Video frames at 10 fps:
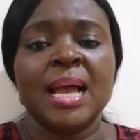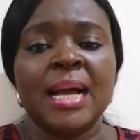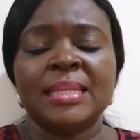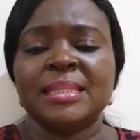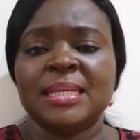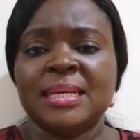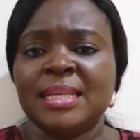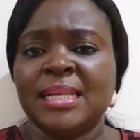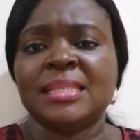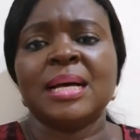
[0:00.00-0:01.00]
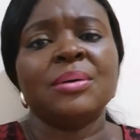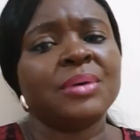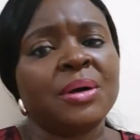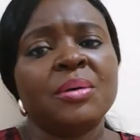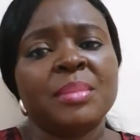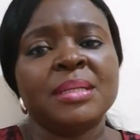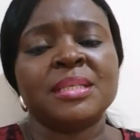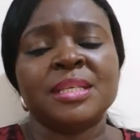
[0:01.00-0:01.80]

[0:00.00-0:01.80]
And yes, I'll recommend